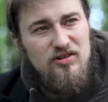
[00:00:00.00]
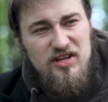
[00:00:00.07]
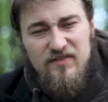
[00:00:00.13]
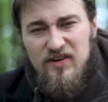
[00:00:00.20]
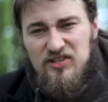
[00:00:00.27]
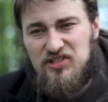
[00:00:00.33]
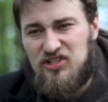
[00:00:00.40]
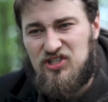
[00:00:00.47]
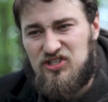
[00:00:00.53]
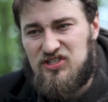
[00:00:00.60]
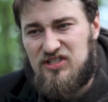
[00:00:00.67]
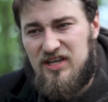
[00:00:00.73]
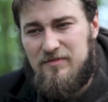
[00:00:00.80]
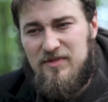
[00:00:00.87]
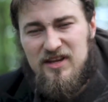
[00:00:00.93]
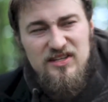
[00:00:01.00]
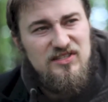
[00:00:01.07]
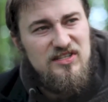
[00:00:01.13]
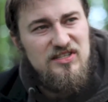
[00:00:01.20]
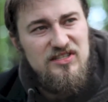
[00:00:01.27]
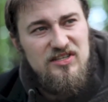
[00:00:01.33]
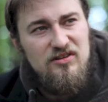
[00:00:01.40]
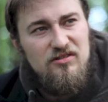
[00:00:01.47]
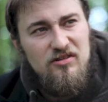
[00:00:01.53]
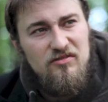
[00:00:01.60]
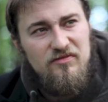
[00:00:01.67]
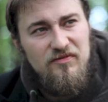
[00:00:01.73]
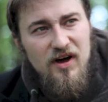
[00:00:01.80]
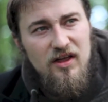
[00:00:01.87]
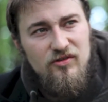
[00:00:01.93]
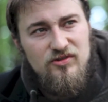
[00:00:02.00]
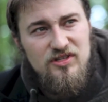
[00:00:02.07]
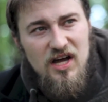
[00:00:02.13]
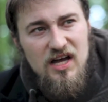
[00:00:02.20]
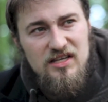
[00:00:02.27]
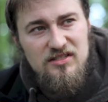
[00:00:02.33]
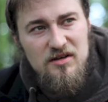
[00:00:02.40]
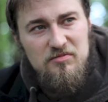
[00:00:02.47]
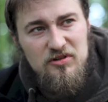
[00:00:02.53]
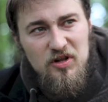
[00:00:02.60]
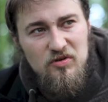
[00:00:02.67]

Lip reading: could give out such a seeming as to seal her father's eyes up